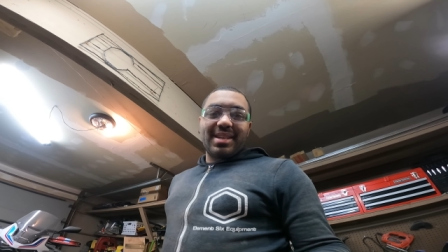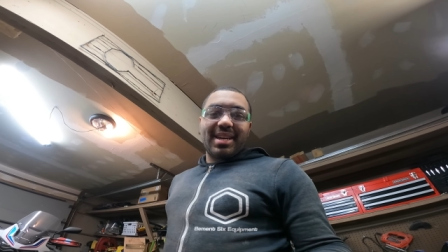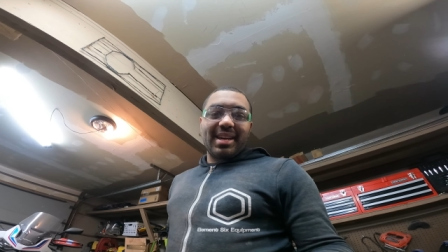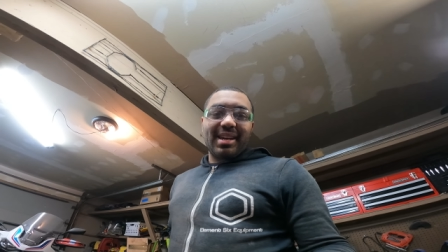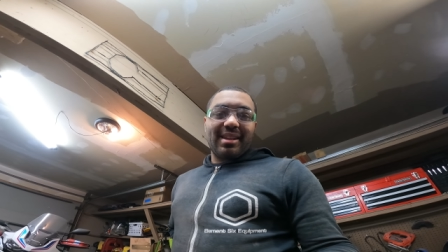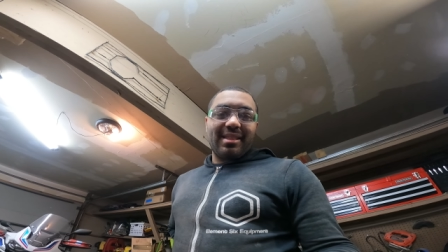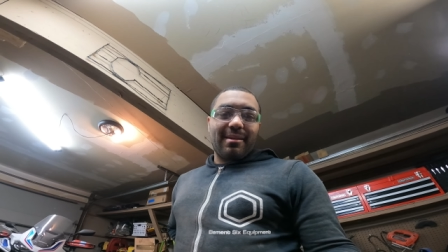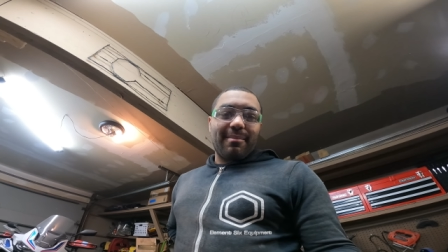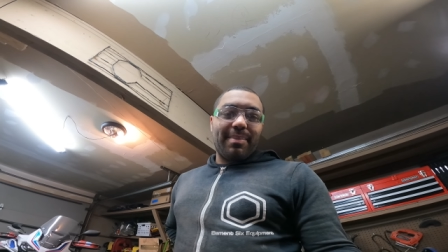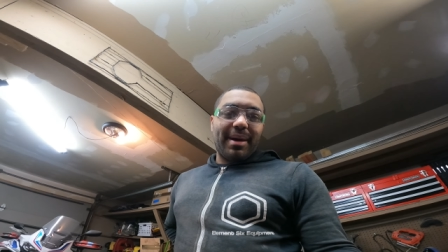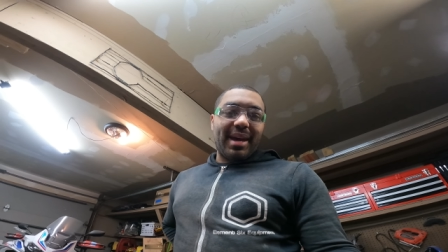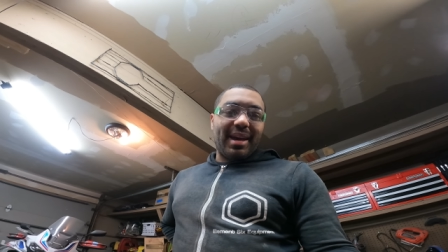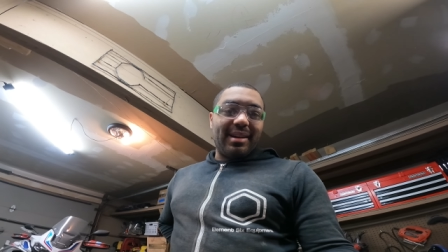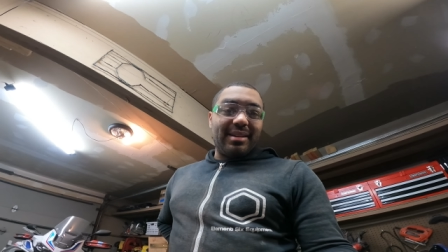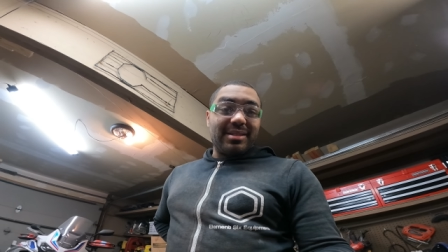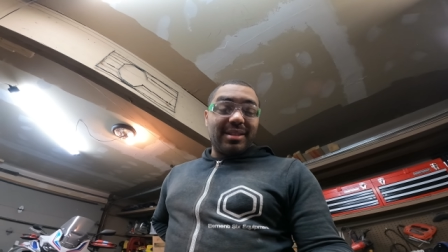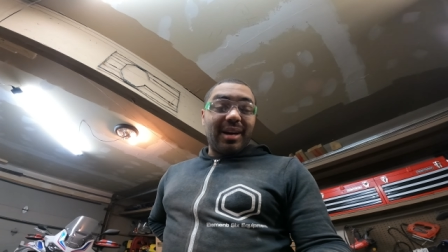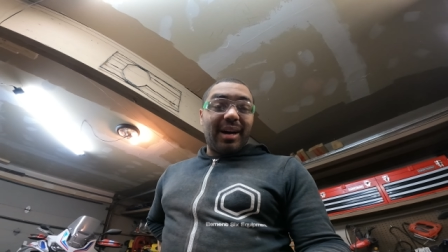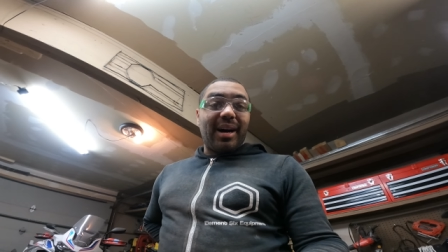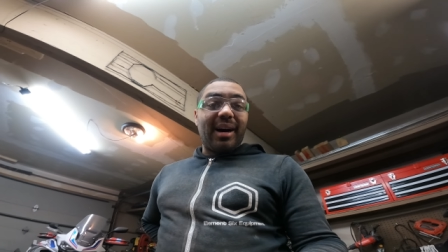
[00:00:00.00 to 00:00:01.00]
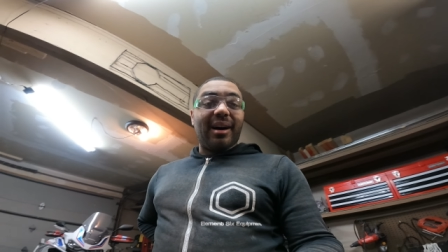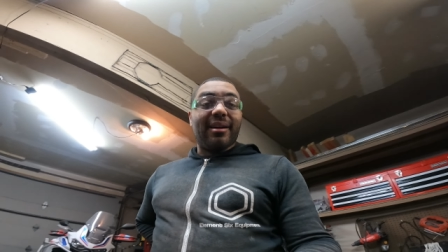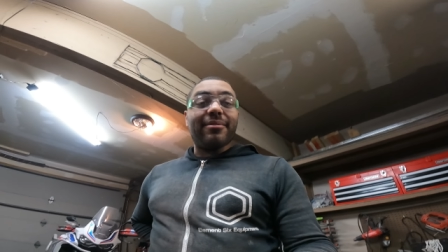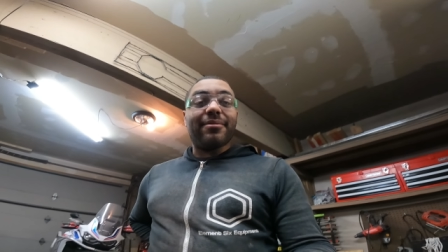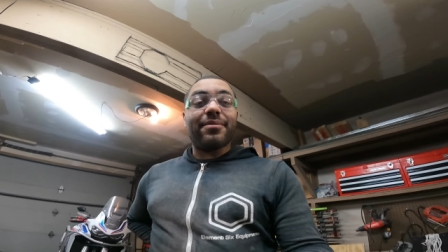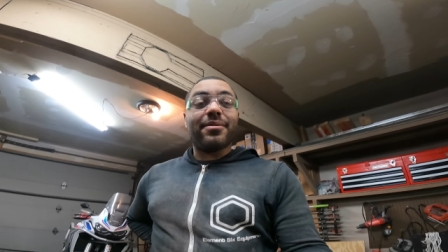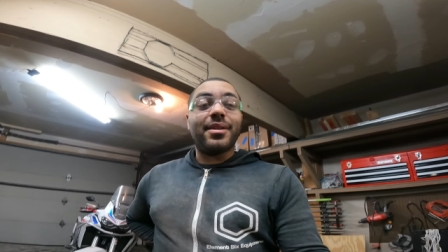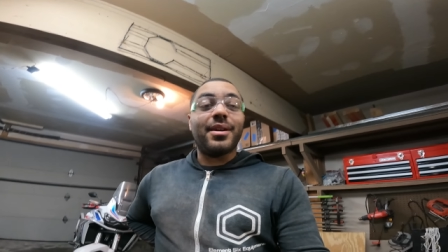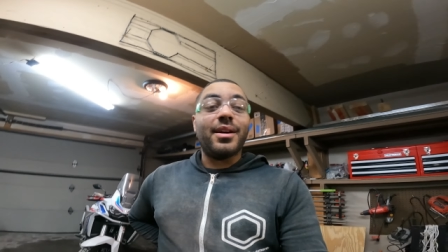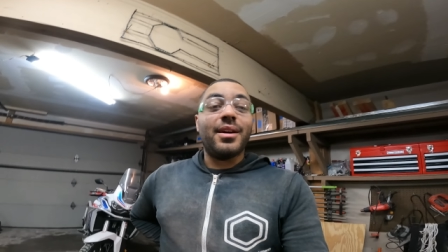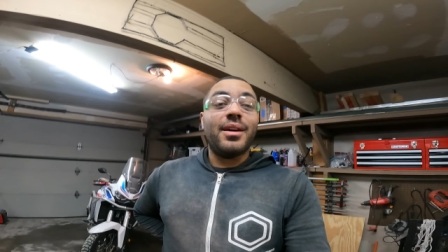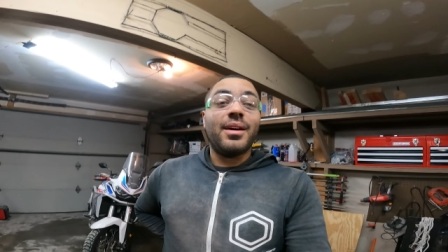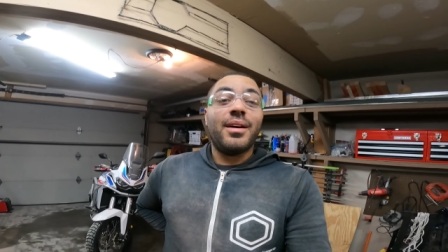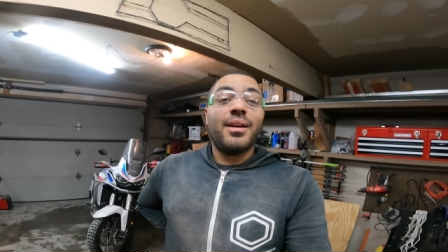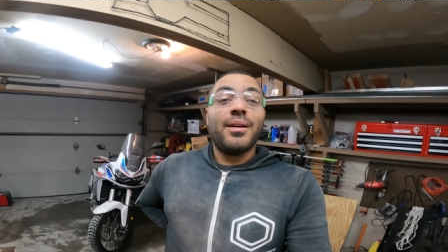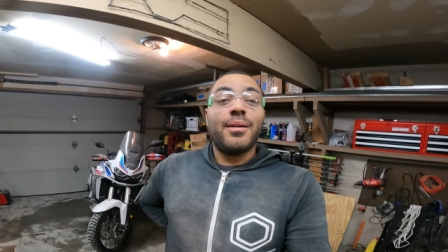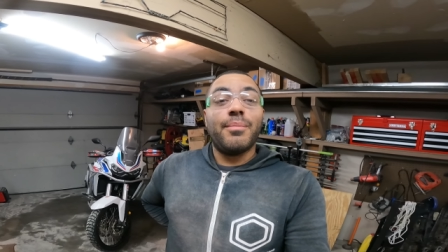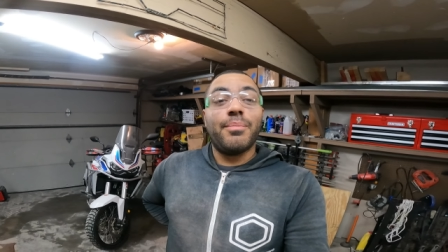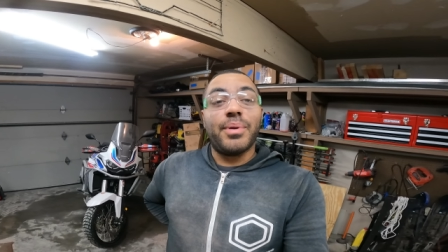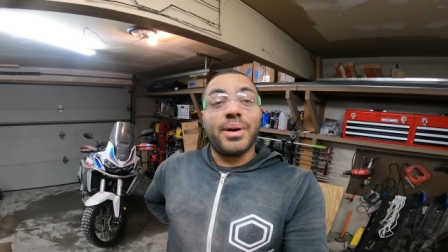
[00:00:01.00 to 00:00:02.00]
taking the paint off,
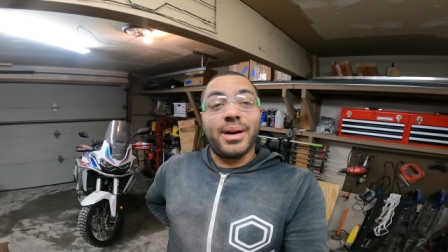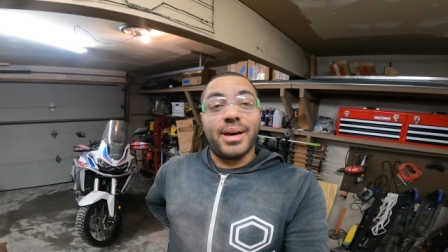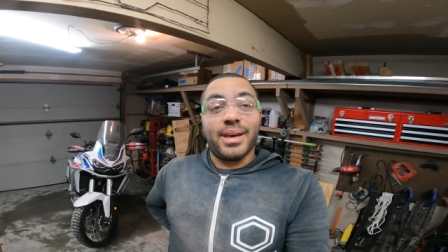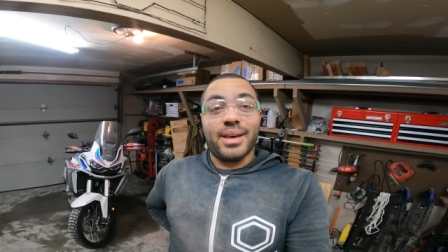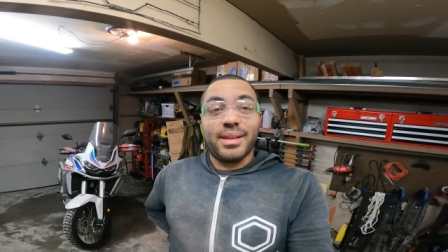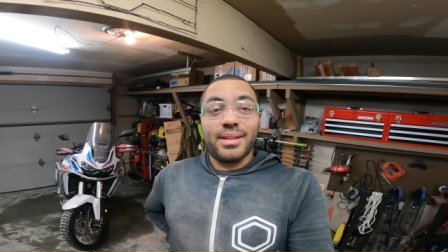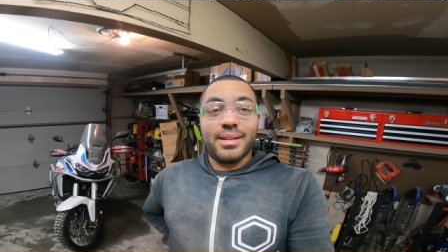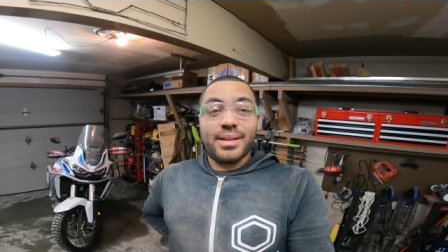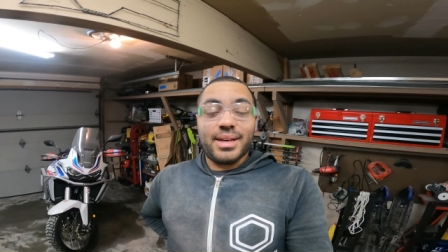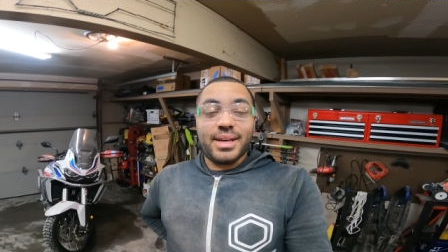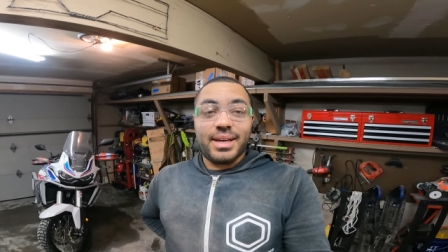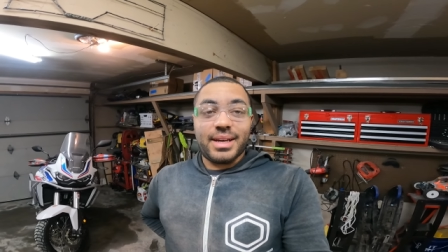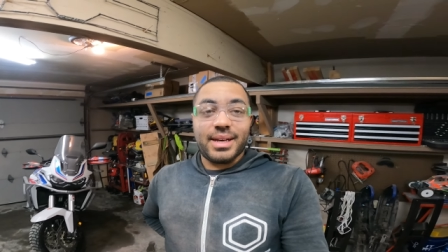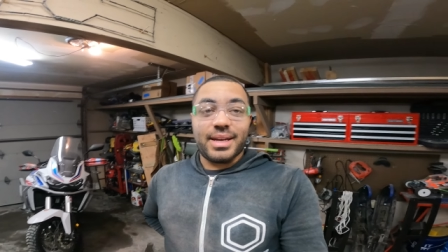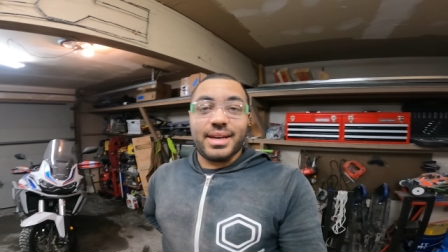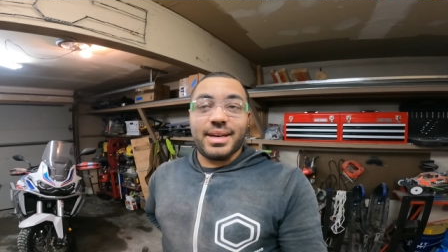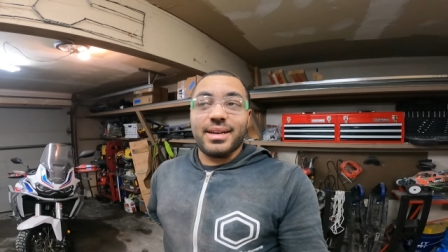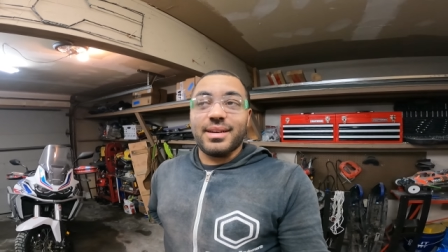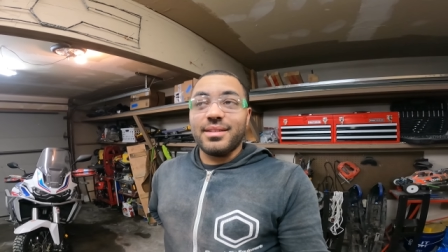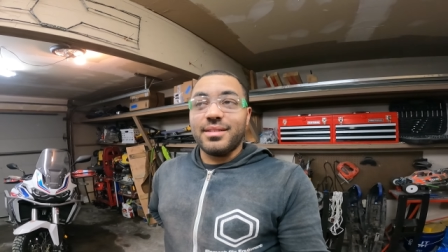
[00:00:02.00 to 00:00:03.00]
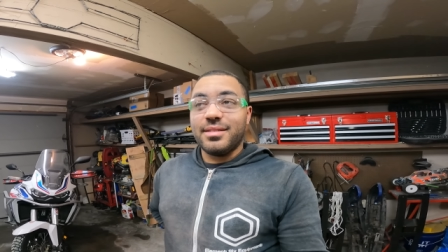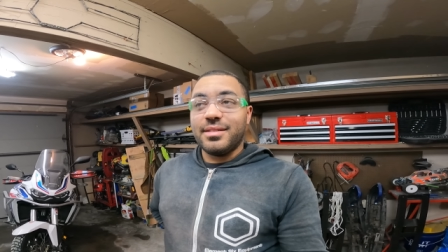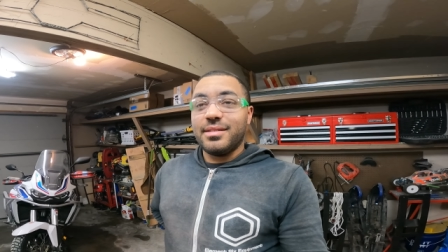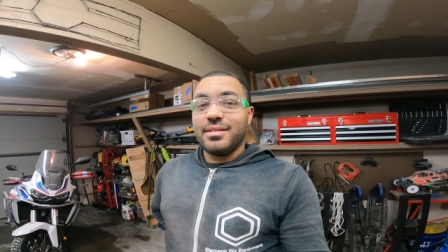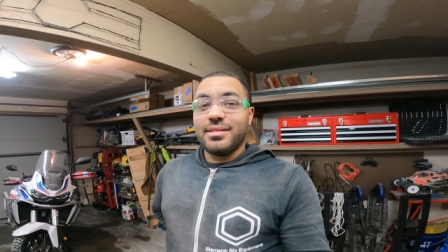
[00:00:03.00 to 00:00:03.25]
but uh,